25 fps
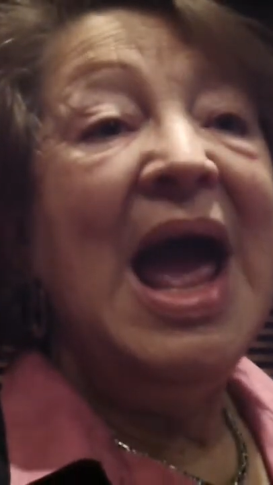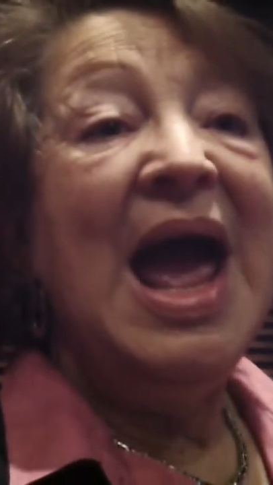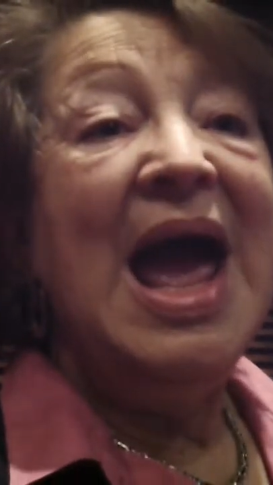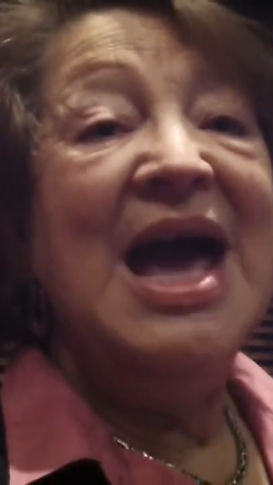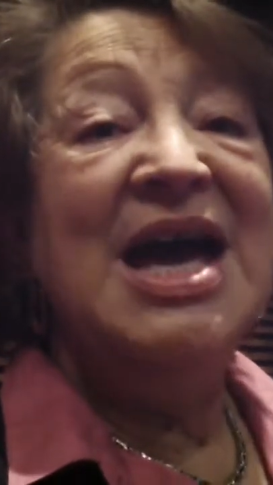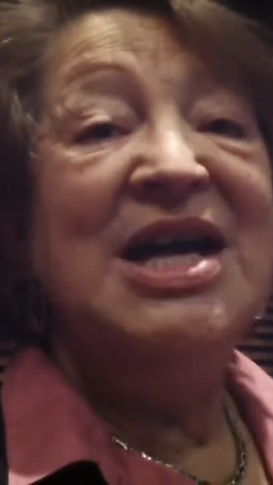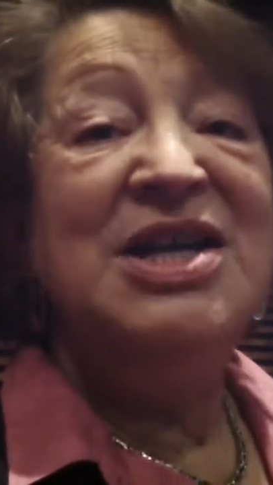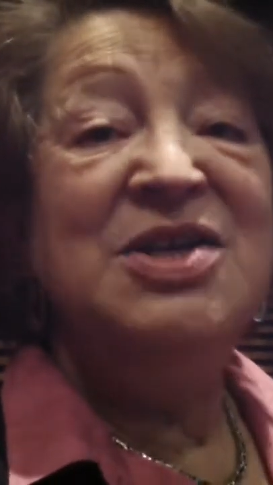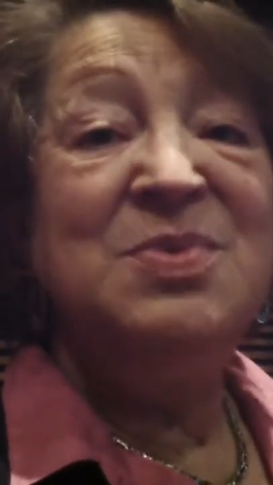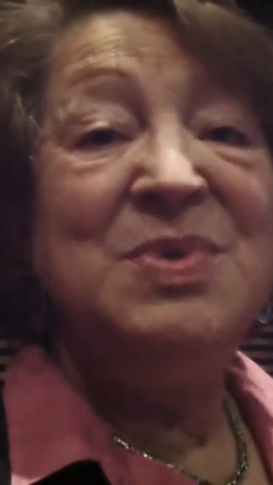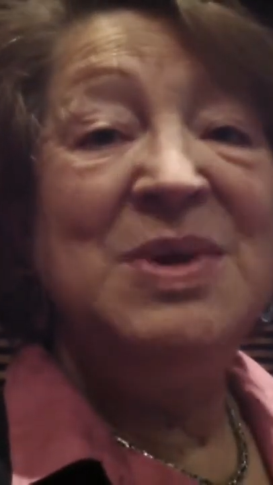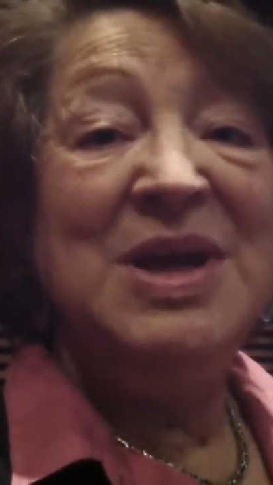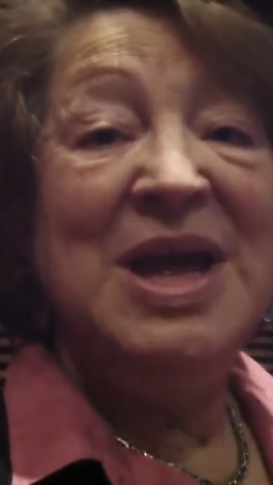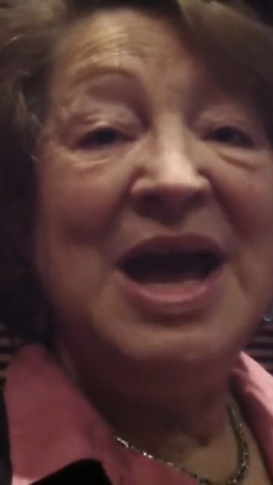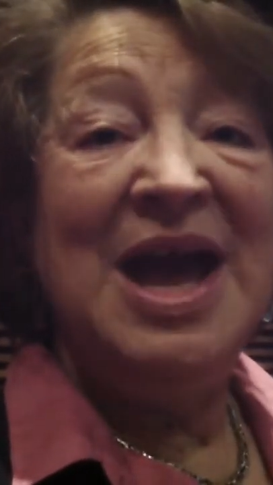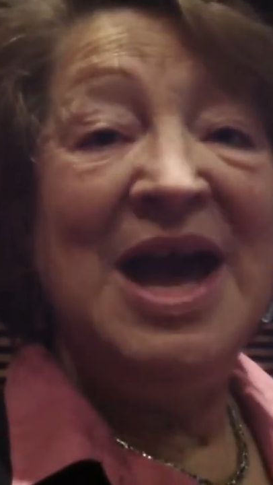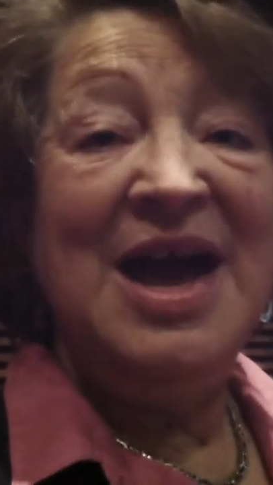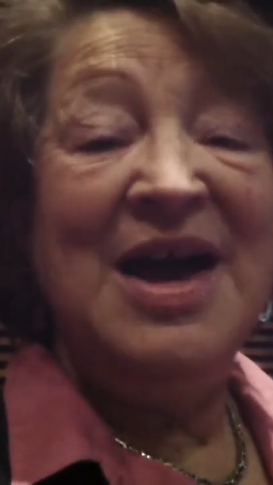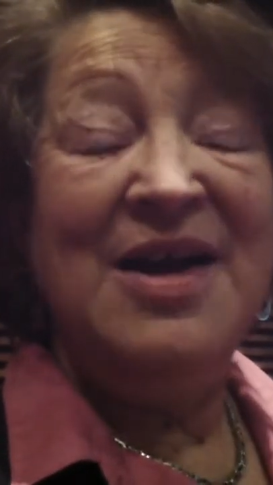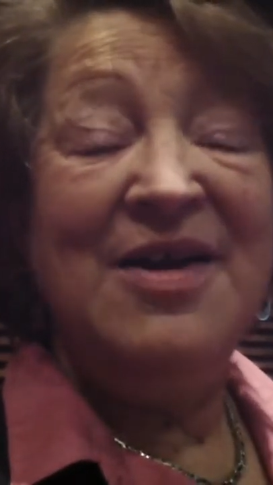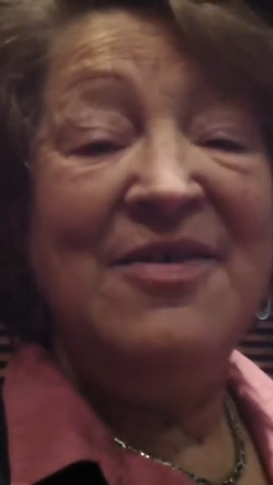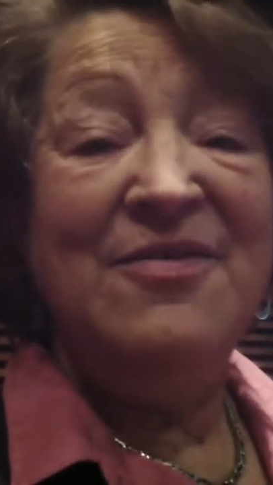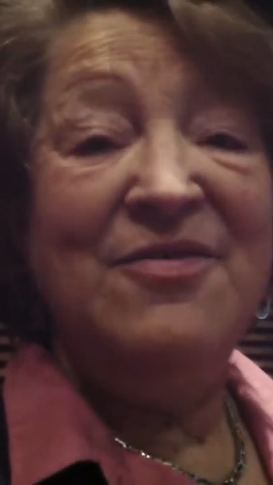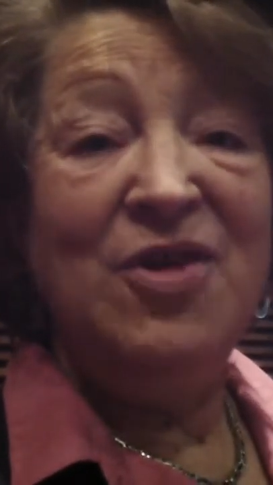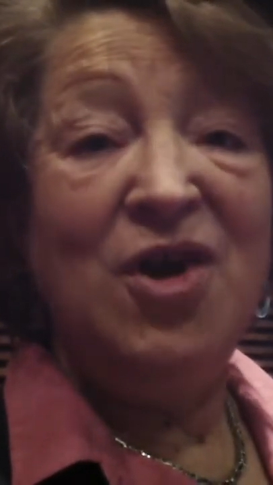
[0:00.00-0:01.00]
and we
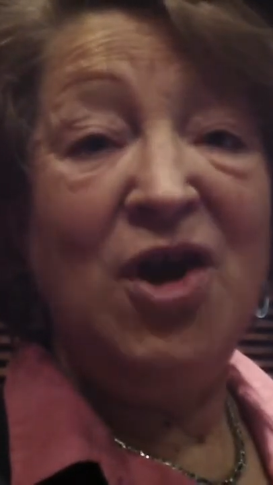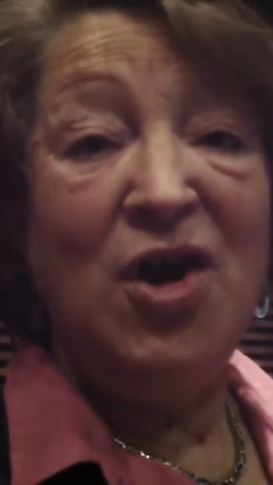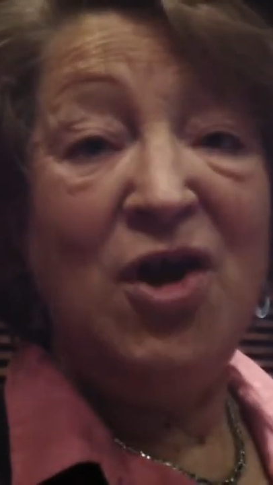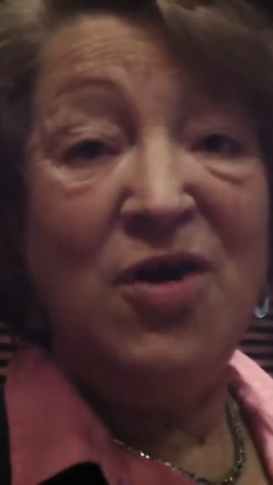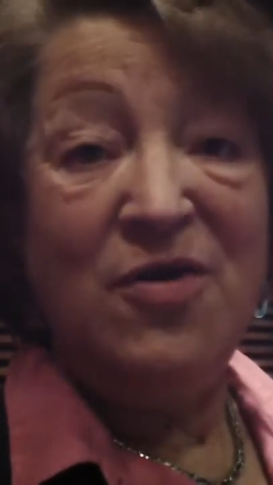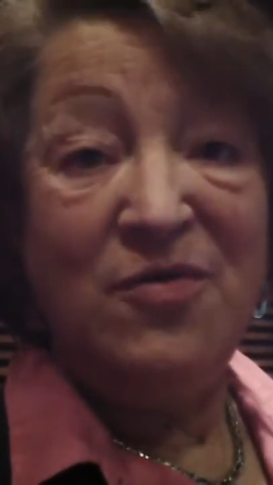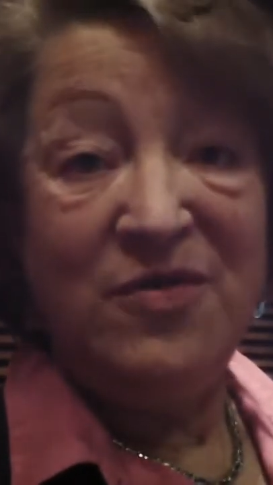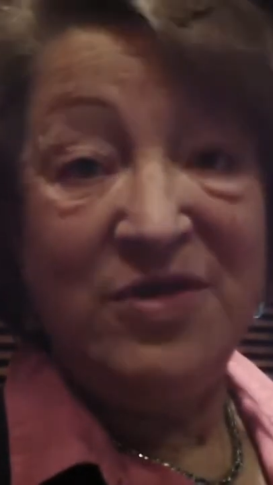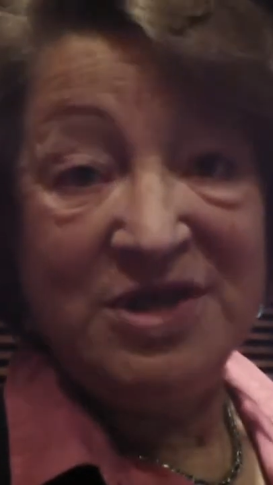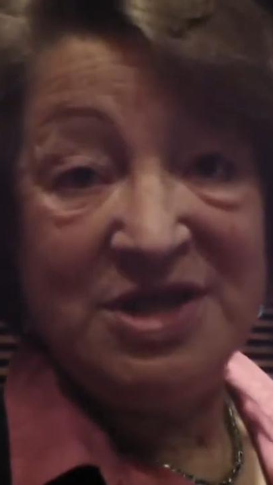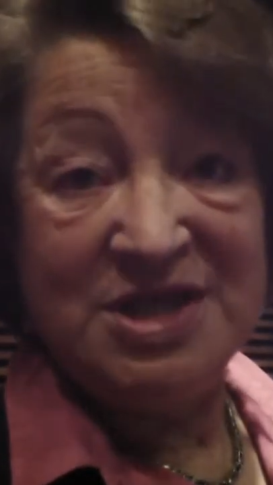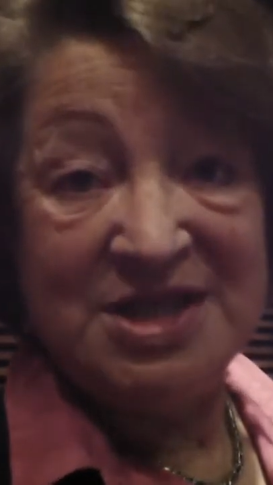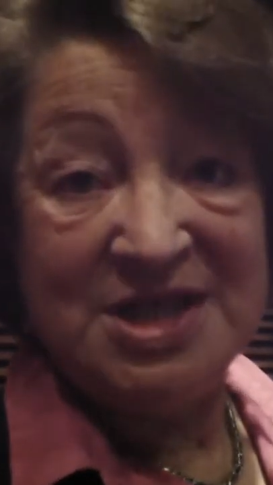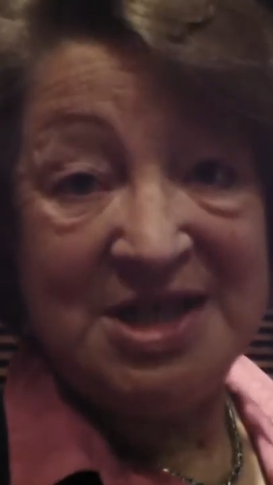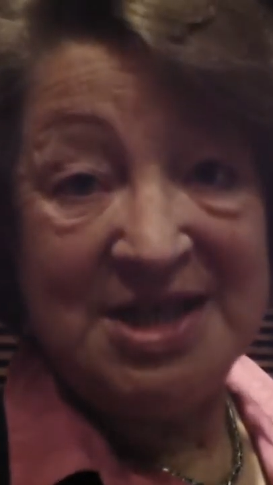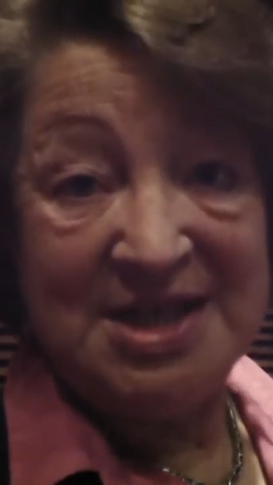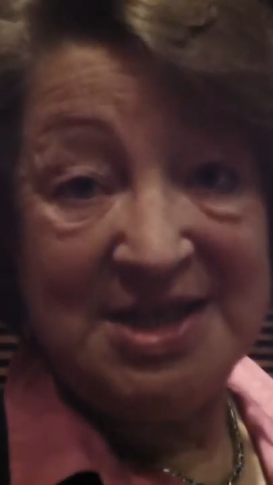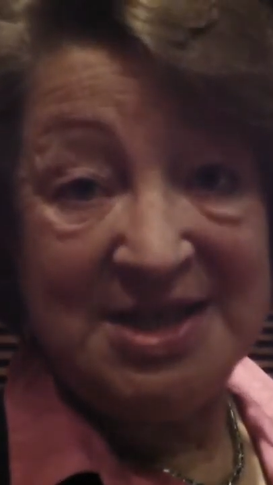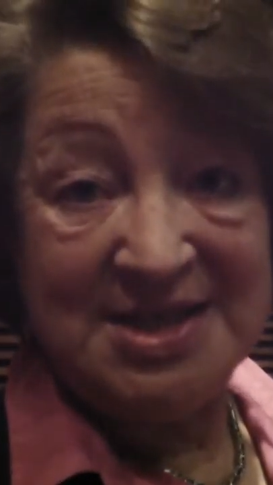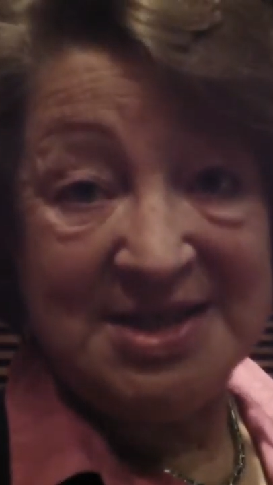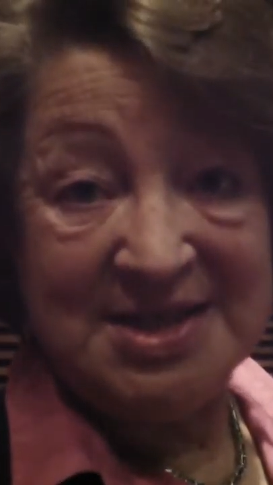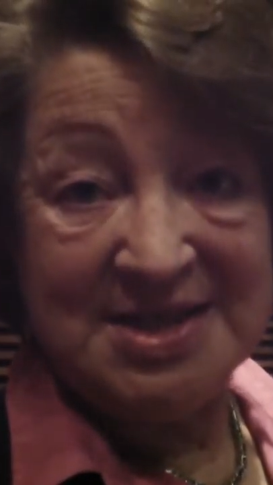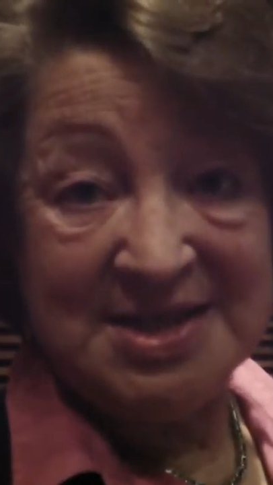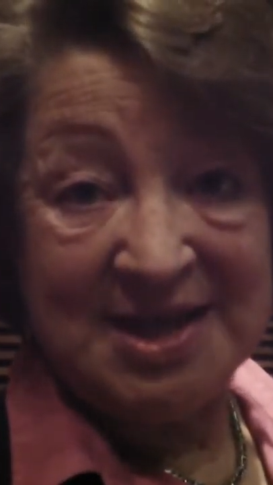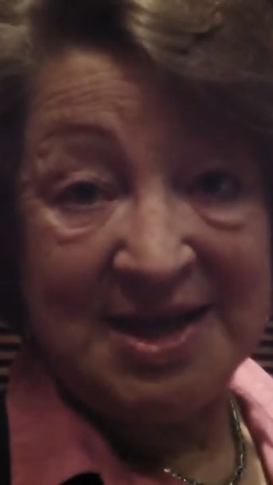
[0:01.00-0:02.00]
have
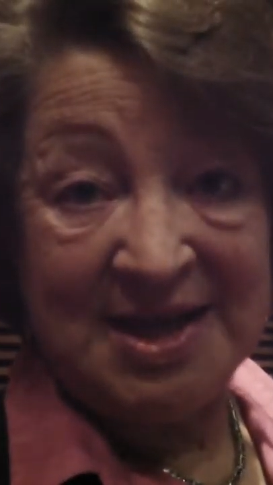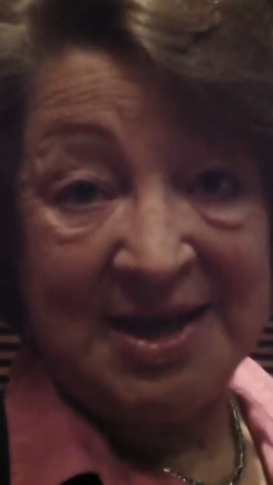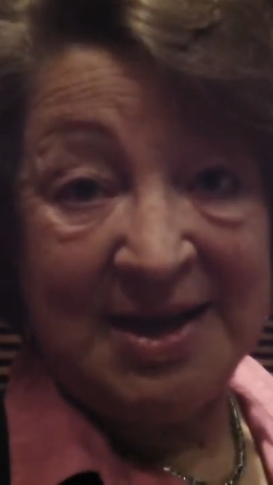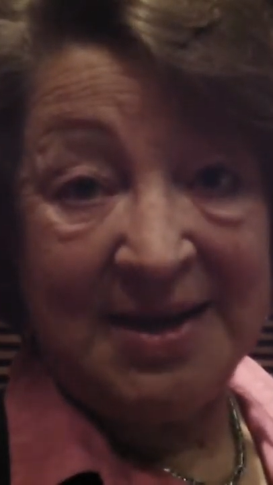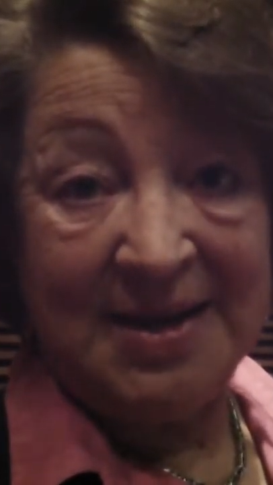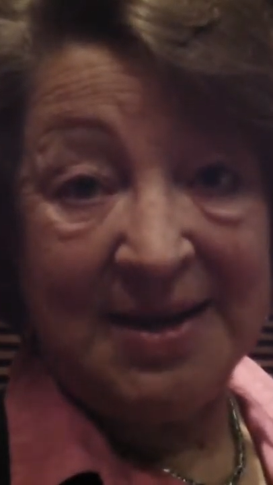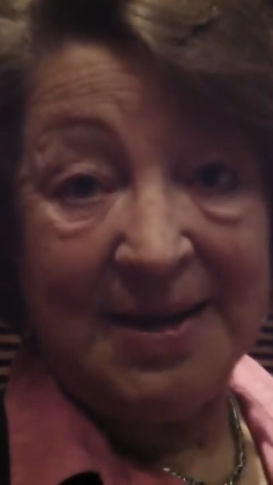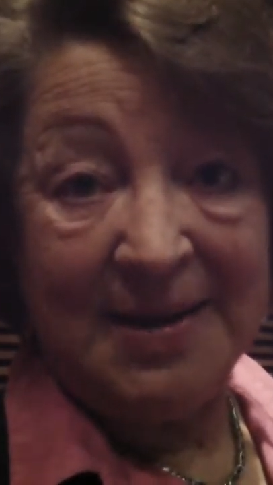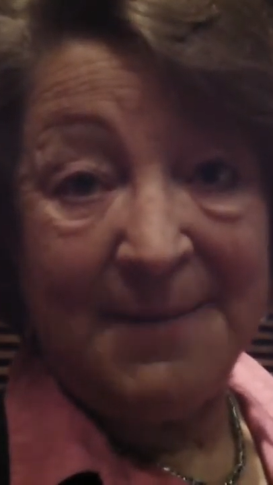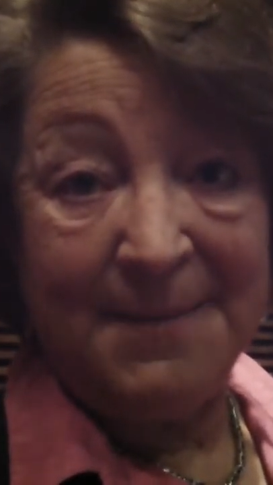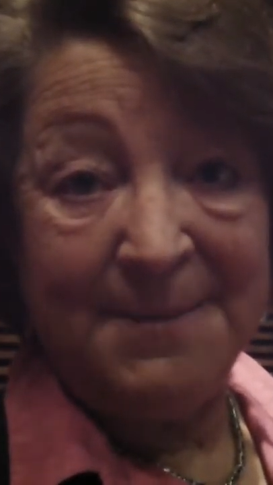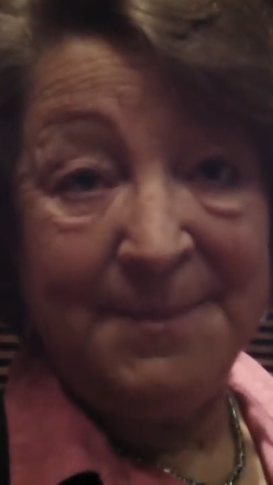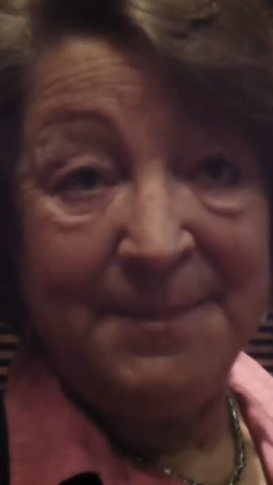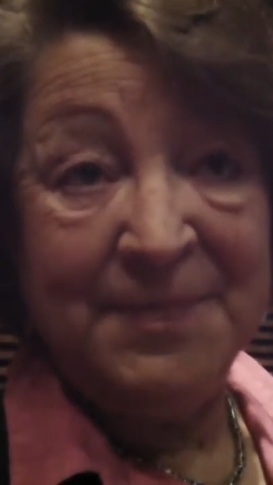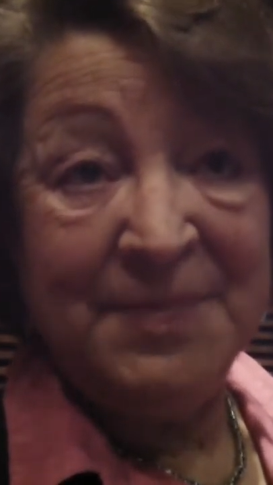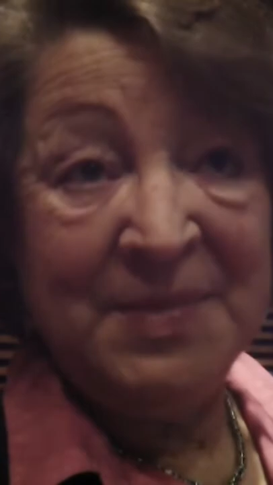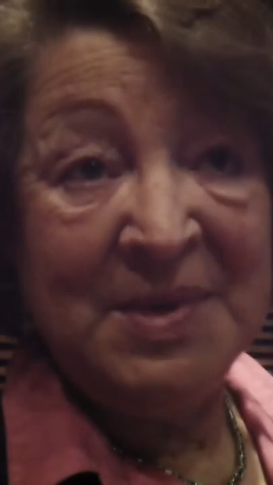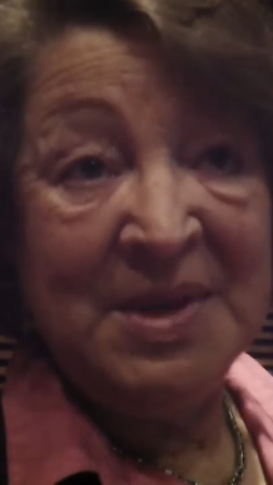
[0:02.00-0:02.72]
overseas income,